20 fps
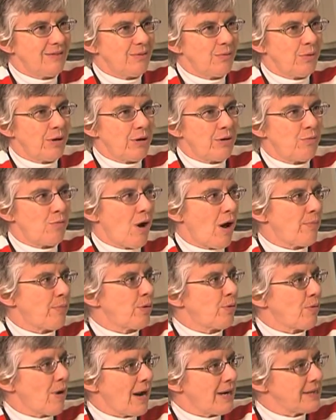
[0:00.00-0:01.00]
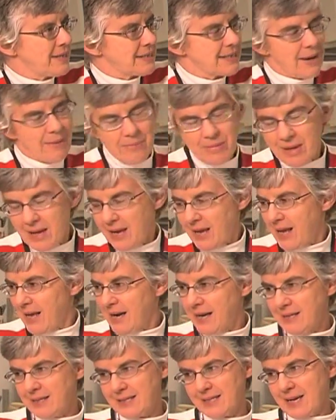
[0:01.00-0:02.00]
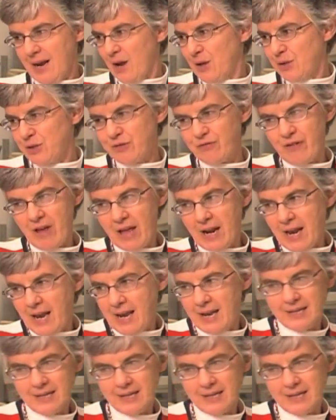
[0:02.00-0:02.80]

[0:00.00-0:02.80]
When Robert writes something and it sounds funny,